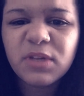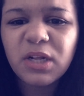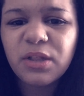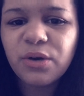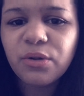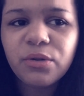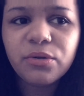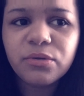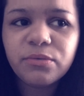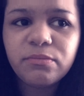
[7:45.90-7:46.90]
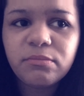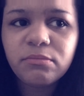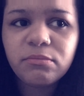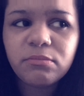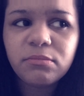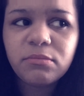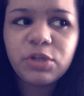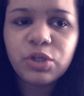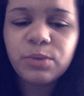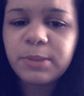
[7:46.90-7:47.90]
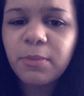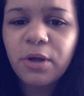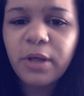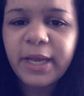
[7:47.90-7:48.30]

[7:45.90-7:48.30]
a little too small.